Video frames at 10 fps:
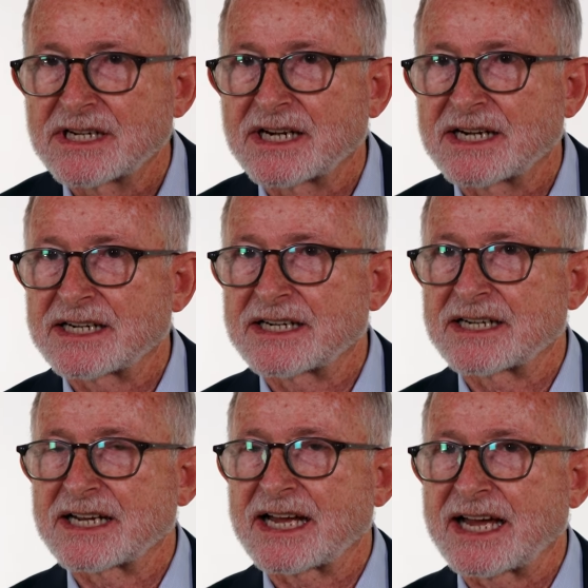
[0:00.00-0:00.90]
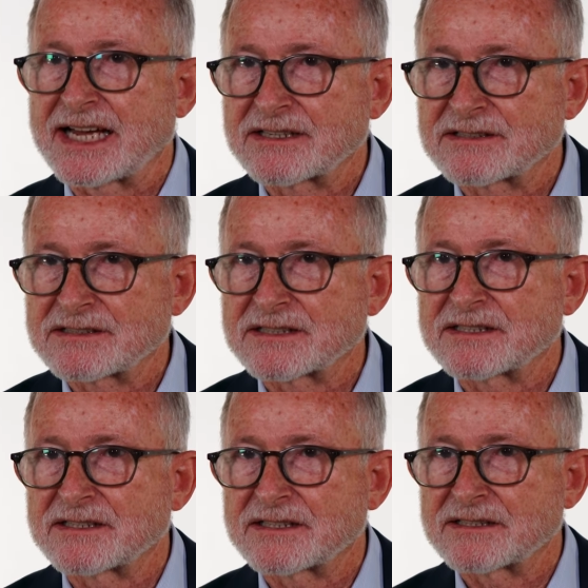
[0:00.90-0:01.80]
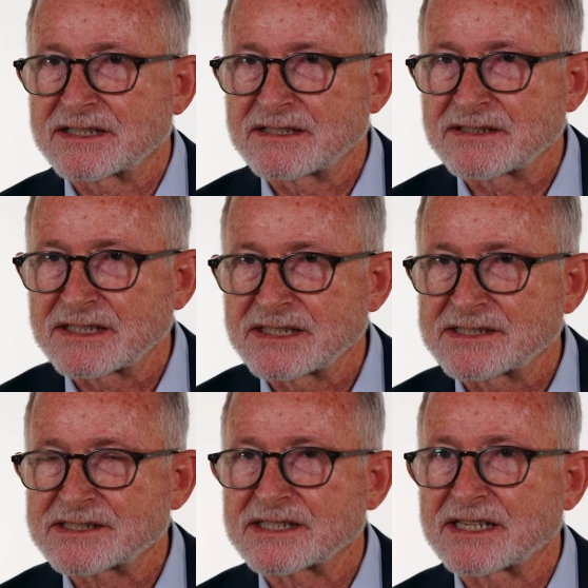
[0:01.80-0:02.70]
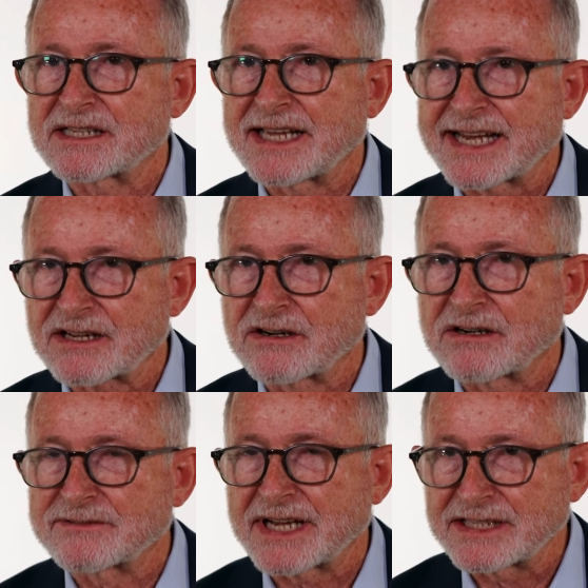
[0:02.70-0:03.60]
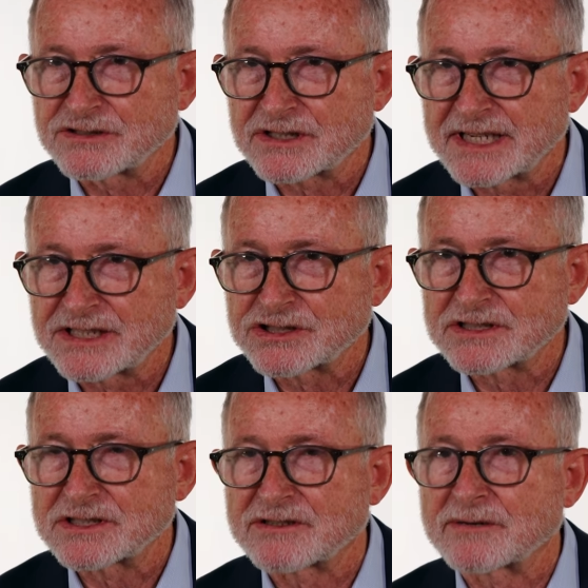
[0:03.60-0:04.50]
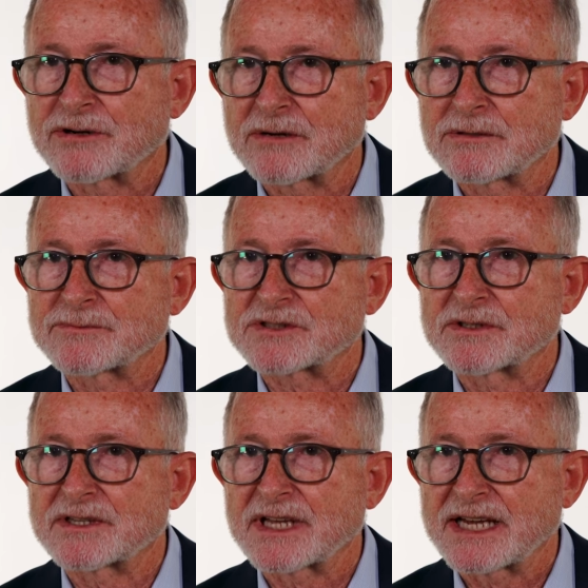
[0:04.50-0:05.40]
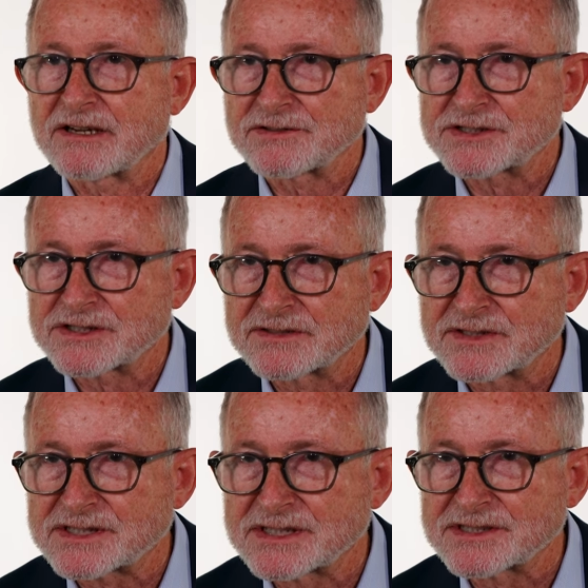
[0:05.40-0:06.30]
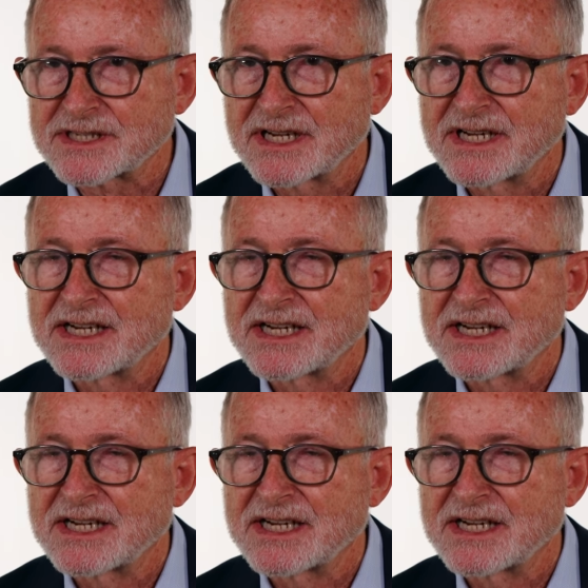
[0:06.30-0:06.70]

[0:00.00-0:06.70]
Uh, and th there is a lack of education. There are problems with health services.